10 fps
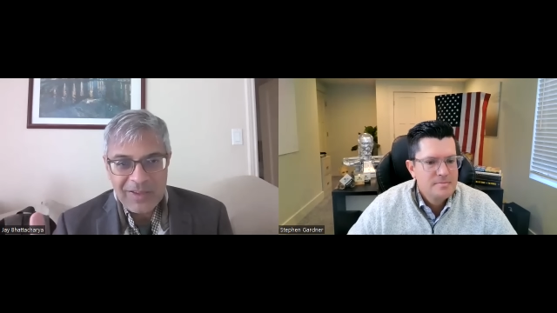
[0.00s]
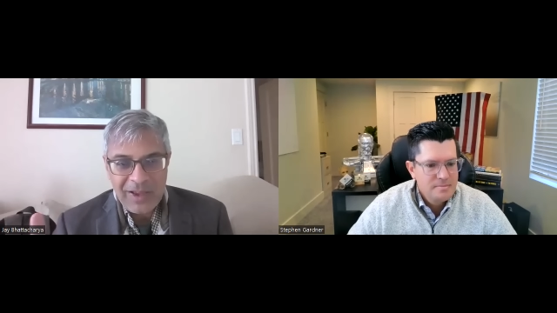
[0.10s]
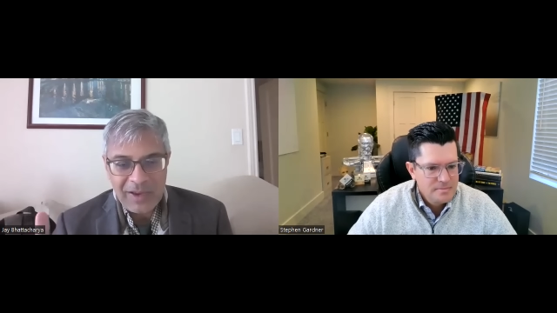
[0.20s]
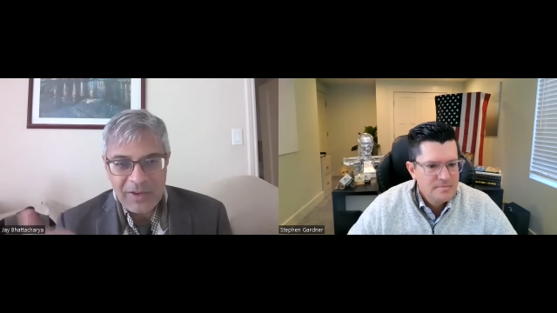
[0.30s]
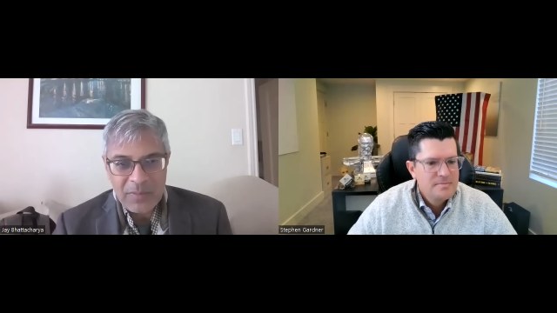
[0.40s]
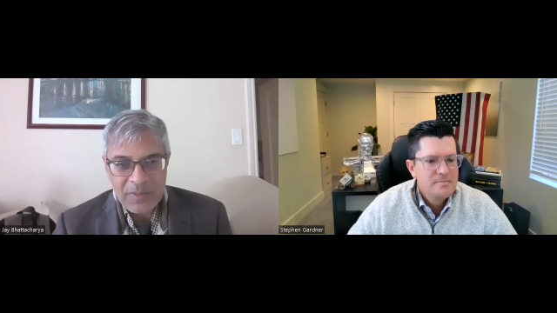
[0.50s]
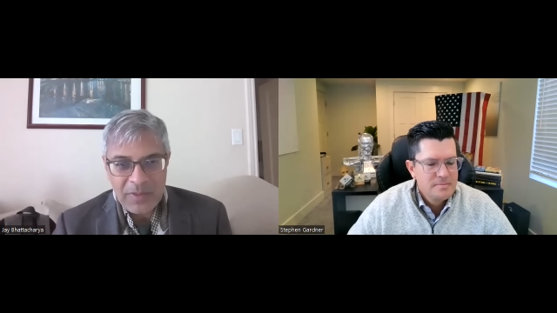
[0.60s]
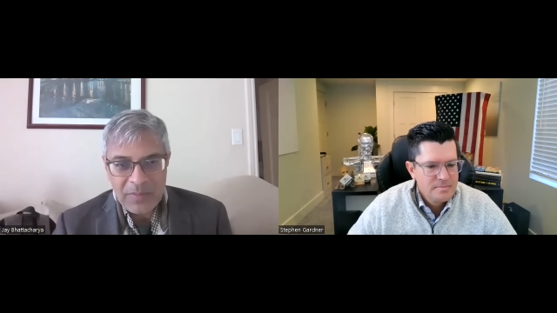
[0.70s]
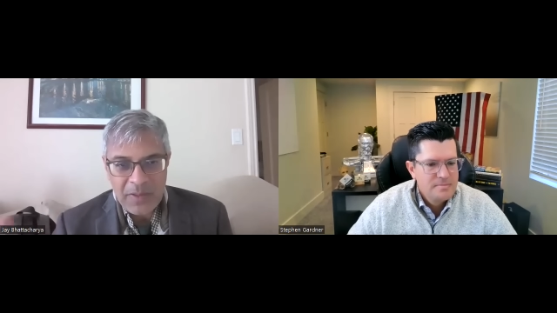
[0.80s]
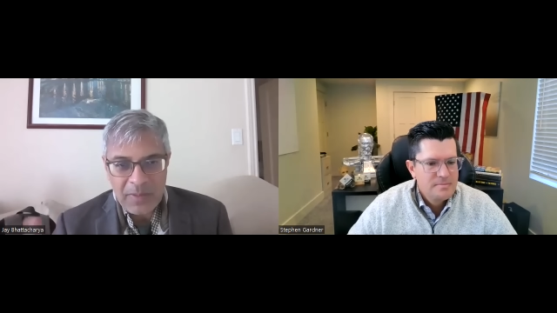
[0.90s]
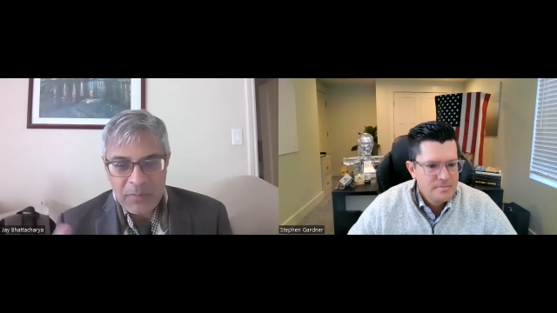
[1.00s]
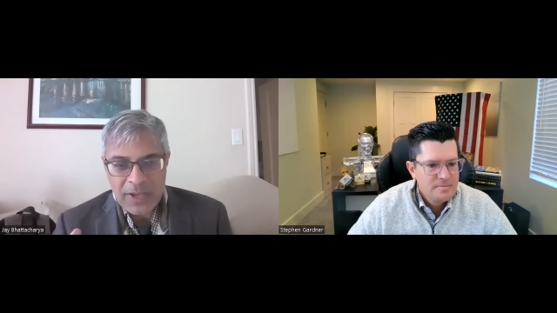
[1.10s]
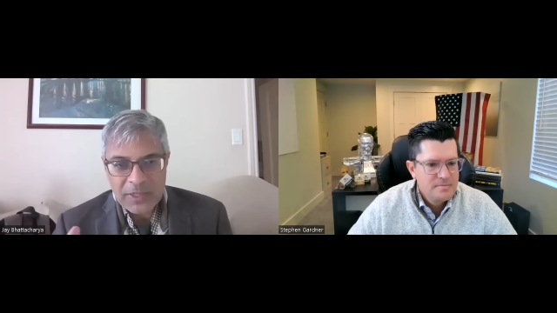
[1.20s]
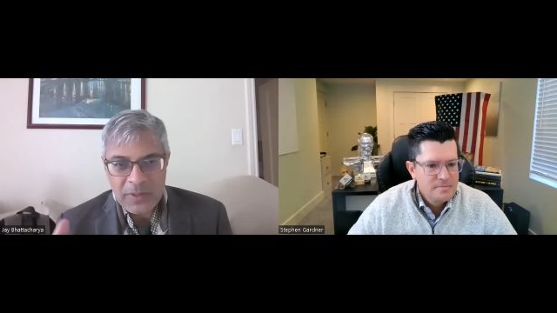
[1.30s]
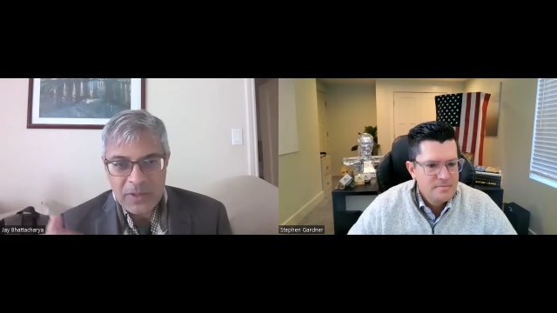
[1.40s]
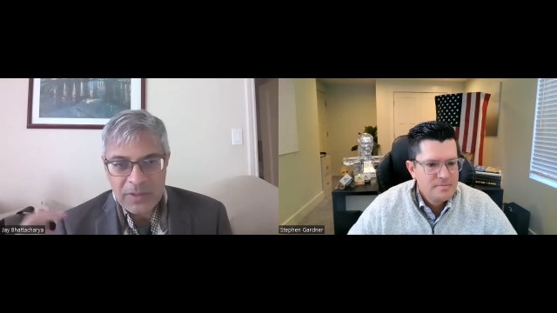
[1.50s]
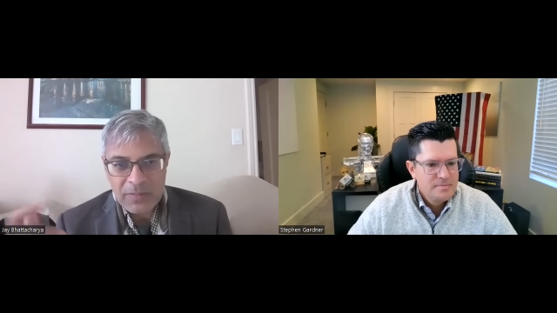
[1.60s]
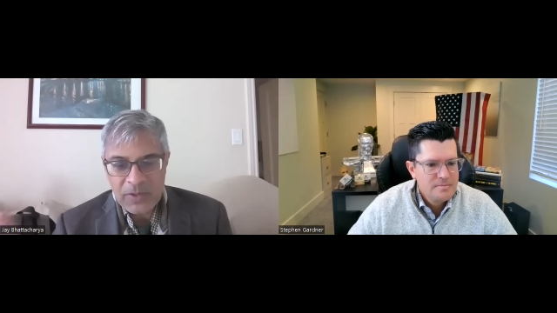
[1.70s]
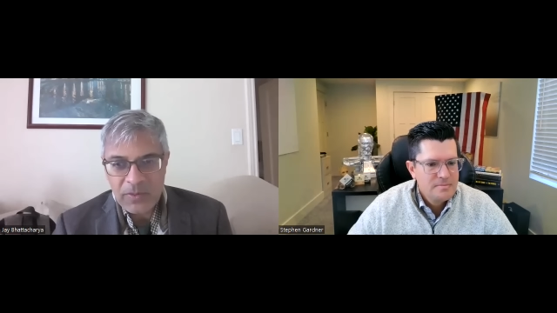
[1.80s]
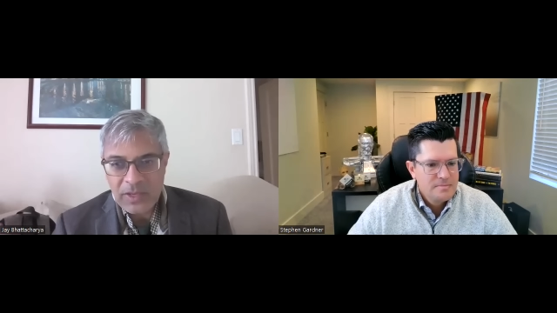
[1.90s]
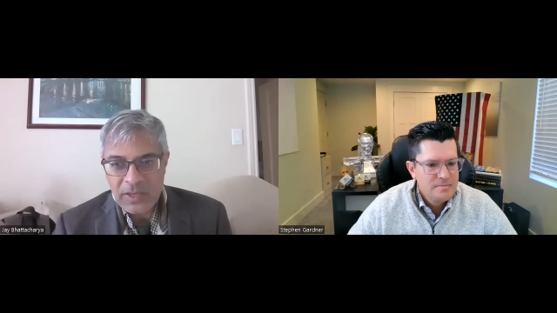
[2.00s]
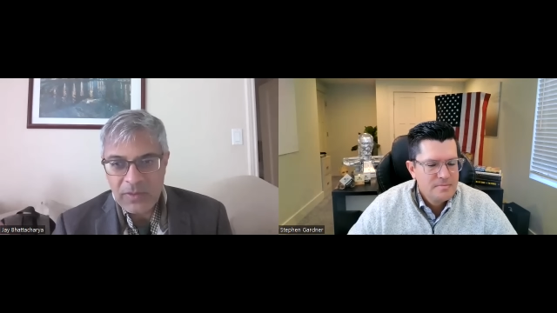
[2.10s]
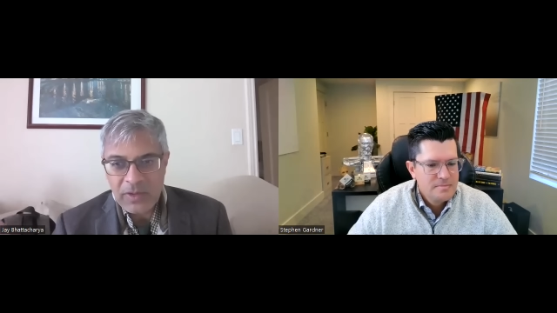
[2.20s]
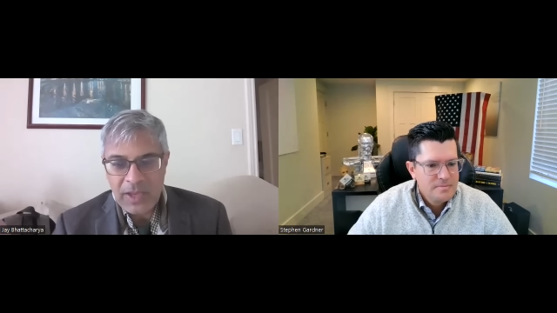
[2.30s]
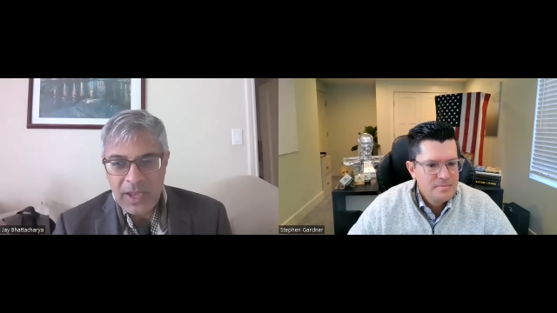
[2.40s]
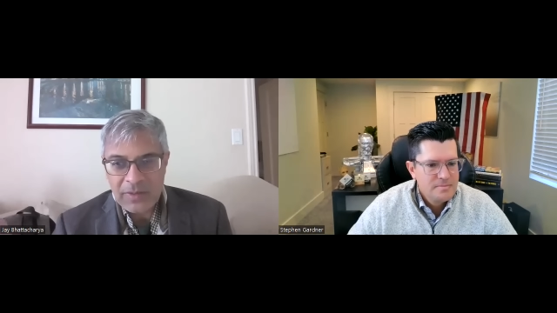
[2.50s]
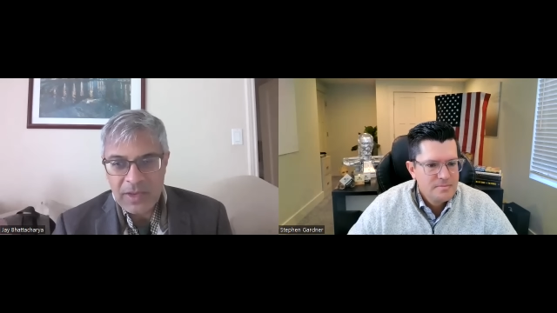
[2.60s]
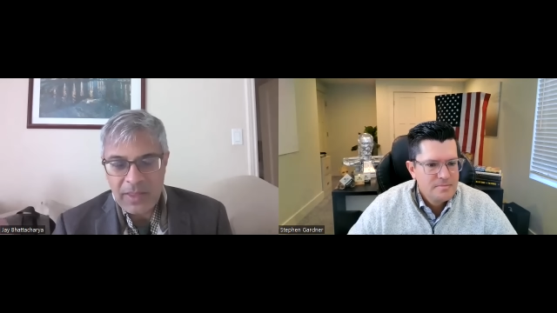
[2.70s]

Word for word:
Speaker 1: uh, your uh, uh, breast milk. You can if you can get,